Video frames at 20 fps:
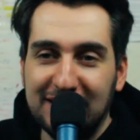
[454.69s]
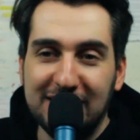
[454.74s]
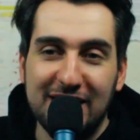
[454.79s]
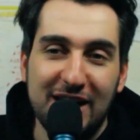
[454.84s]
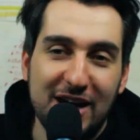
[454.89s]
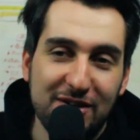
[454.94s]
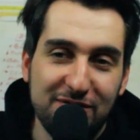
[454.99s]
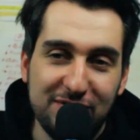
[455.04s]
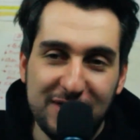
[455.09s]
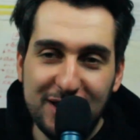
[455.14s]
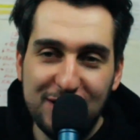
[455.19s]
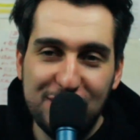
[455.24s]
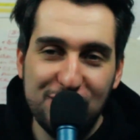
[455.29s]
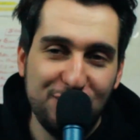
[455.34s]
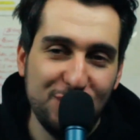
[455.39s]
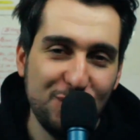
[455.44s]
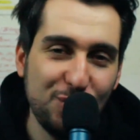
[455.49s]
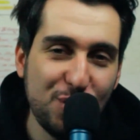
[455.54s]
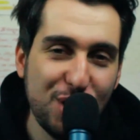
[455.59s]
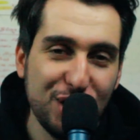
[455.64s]
yeah thank
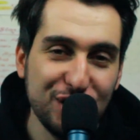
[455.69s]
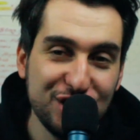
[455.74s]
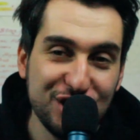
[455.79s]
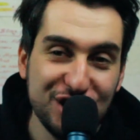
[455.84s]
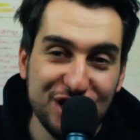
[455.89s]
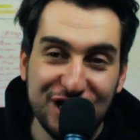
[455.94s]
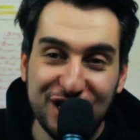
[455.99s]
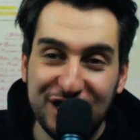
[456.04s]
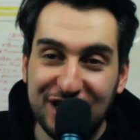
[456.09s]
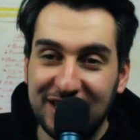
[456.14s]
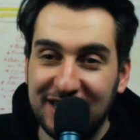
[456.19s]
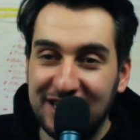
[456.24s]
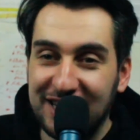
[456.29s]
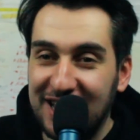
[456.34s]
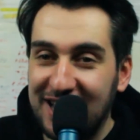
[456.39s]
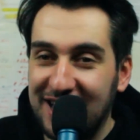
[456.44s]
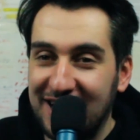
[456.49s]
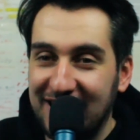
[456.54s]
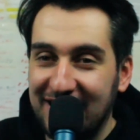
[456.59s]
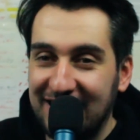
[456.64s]
you for watching
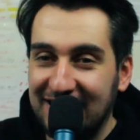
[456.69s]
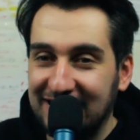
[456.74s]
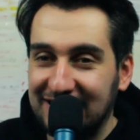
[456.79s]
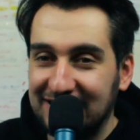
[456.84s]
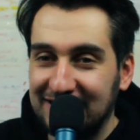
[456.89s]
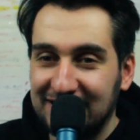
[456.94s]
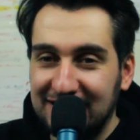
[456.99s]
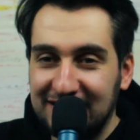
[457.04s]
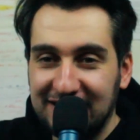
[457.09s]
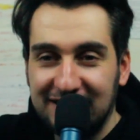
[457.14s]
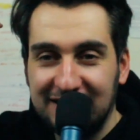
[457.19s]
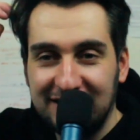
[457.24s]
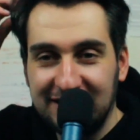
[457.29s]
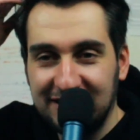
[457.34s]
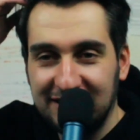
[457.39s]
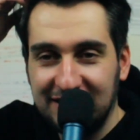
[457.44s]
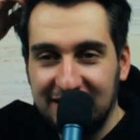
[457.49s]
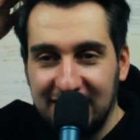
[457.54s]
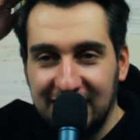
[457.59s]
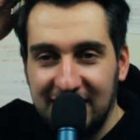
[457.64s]
and
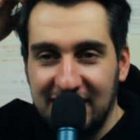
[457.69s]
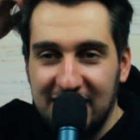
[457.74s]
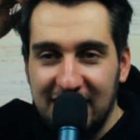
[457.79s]
uh,